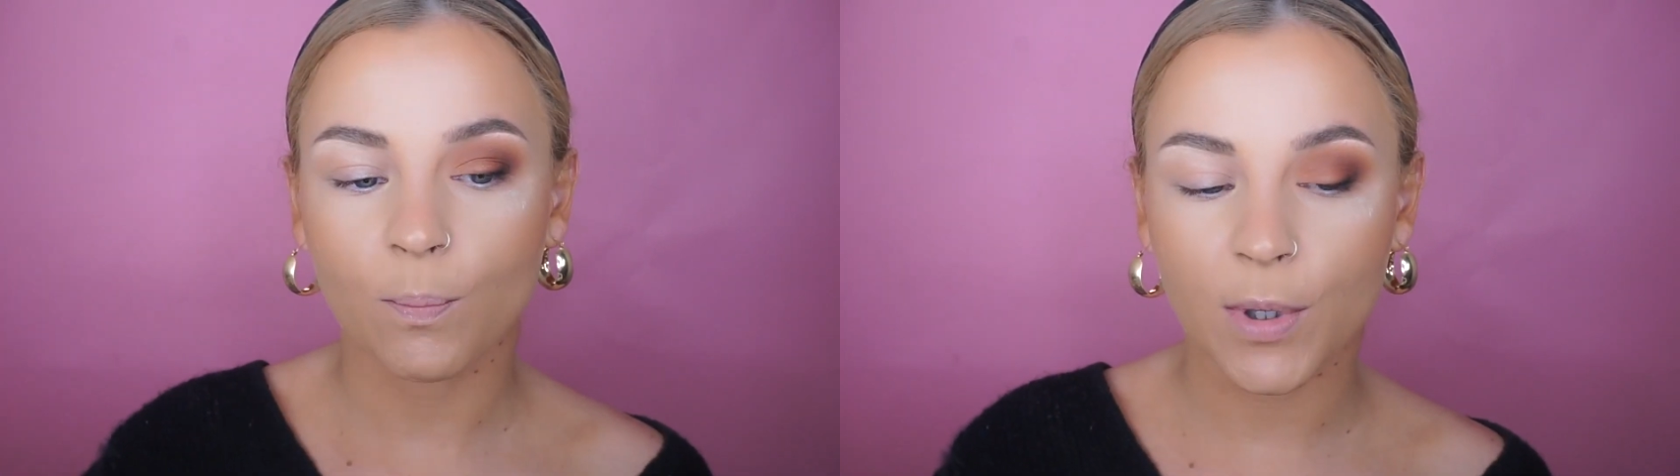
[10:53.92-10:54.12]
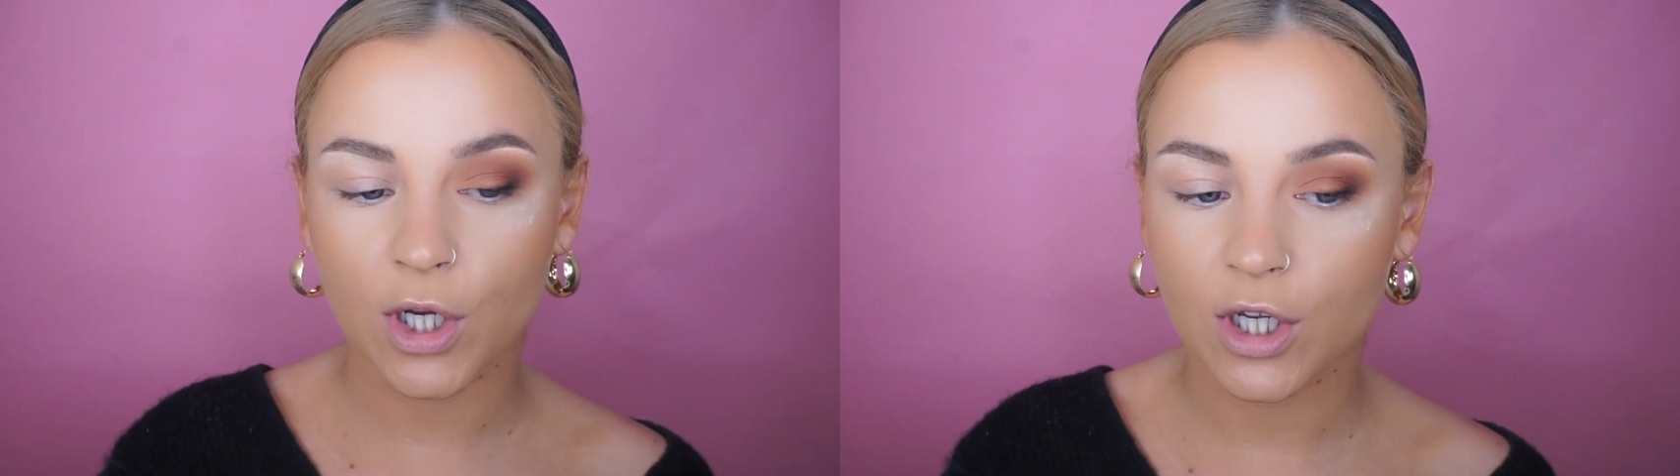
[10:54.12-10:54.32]

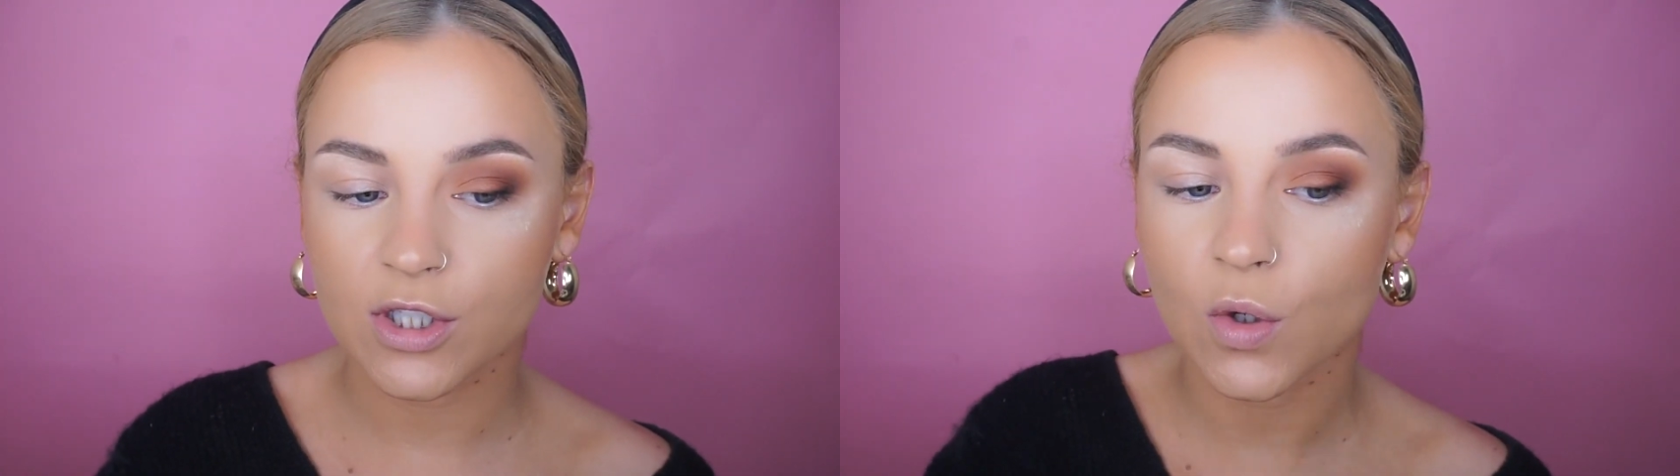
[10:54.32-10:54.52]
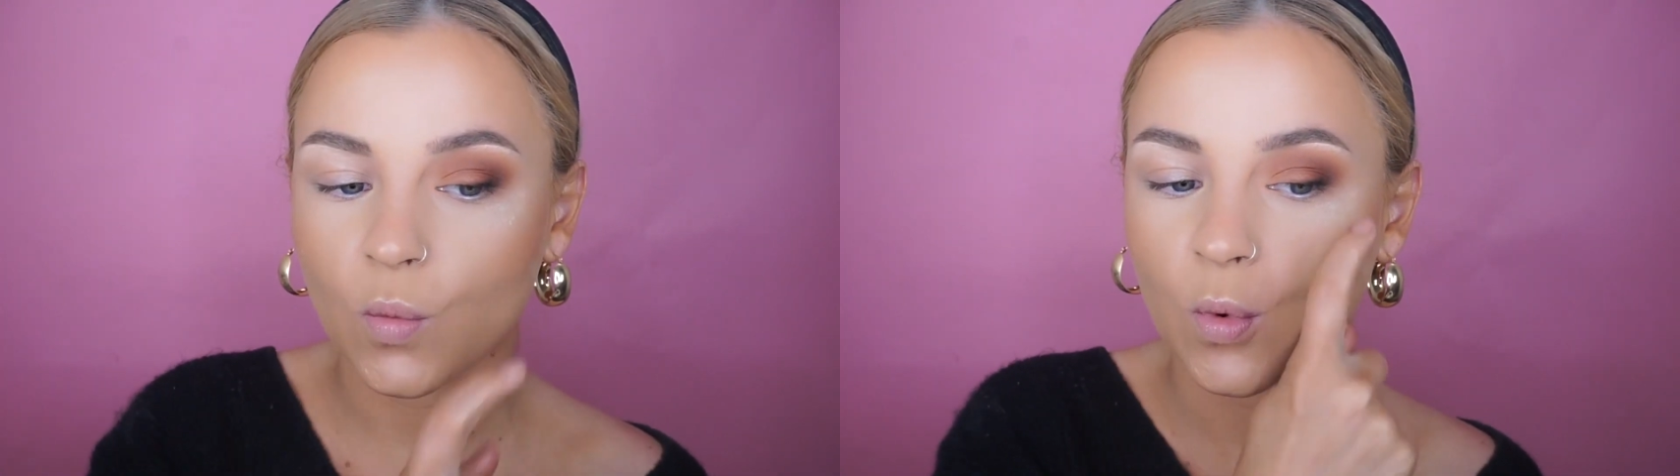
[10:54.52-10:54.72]

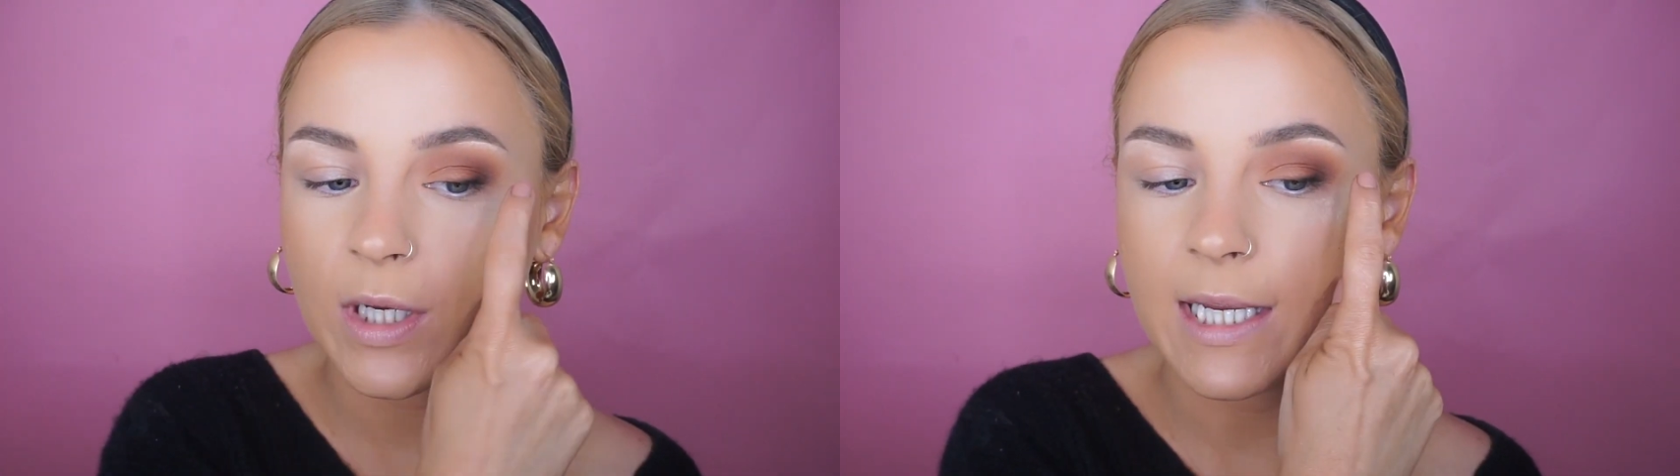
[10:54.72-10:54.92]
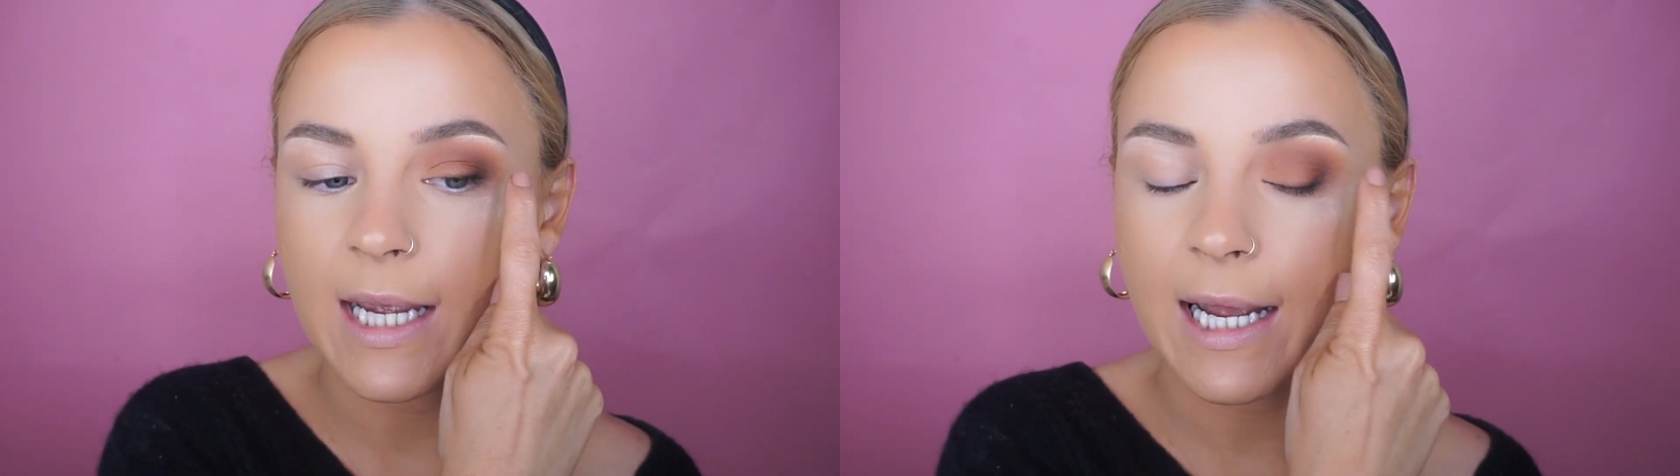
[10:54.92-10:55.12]
Because
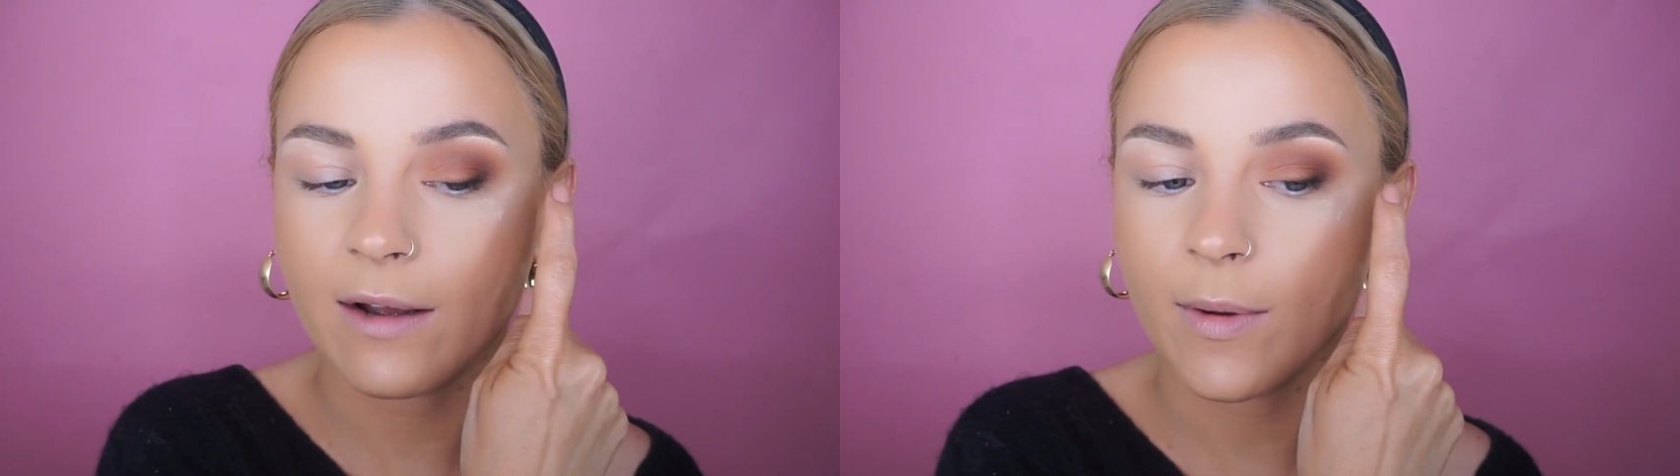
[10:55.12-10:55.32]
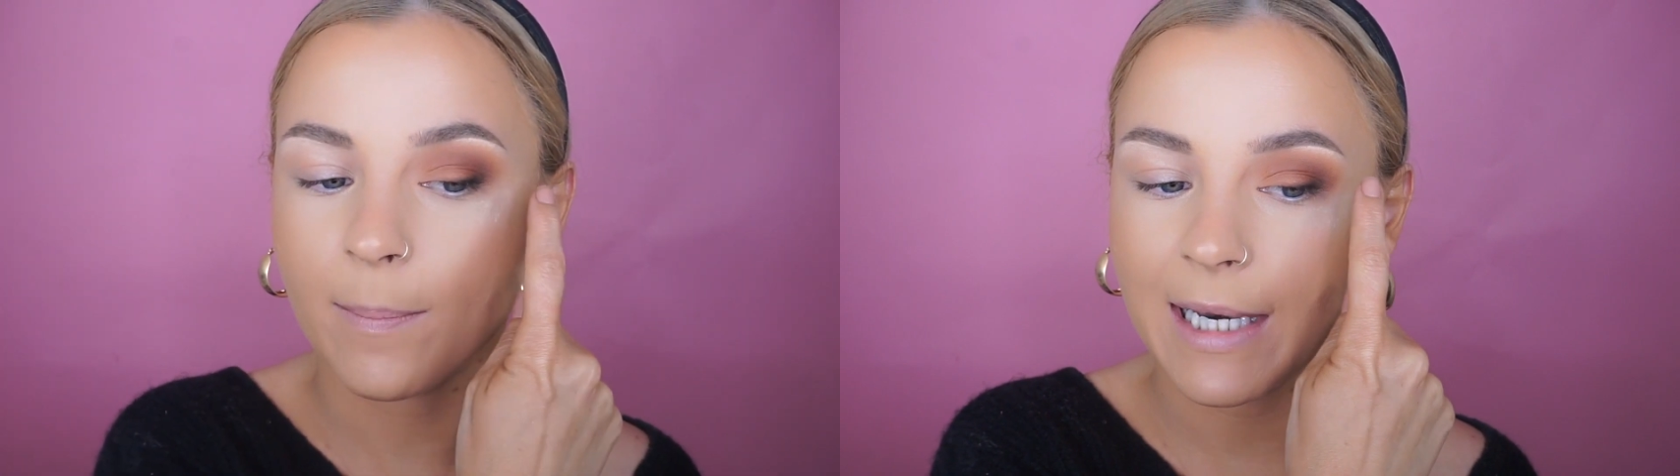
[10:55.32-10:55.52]
we
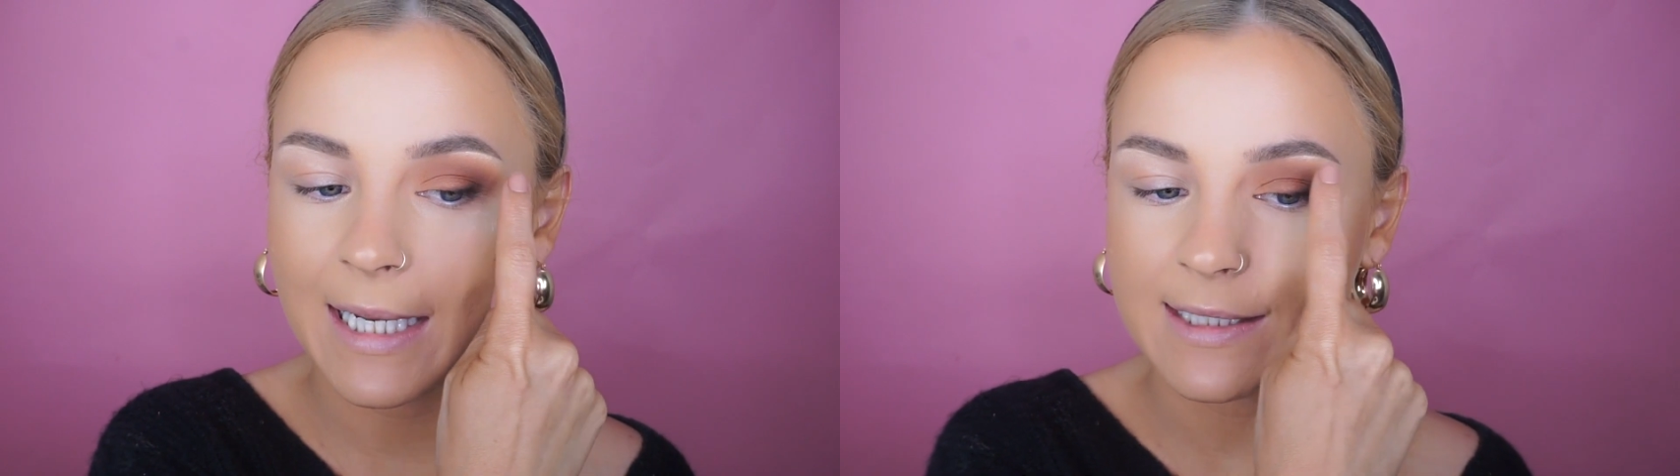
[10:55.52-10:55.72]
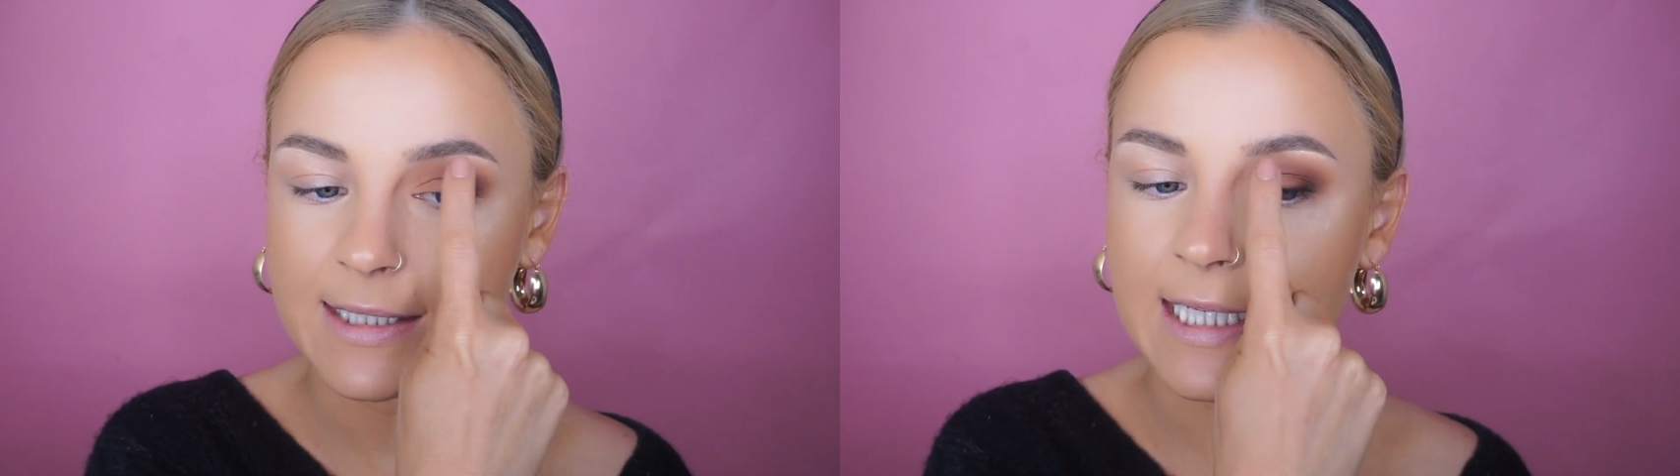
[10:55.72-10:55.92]
have
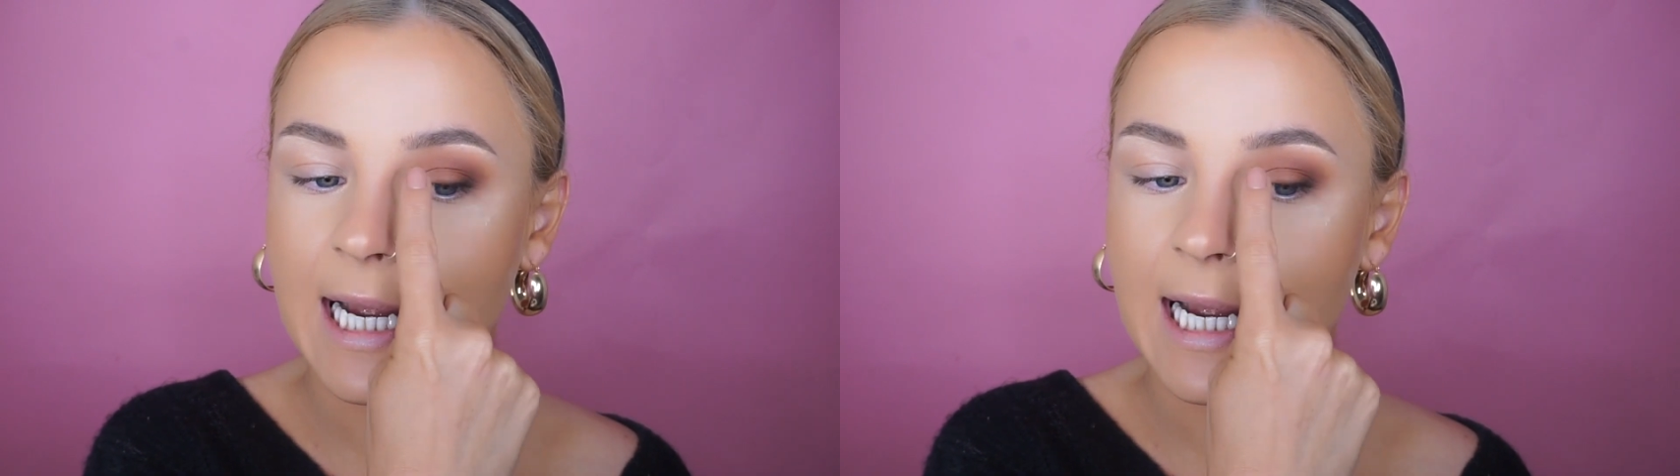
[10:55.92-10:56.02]
blended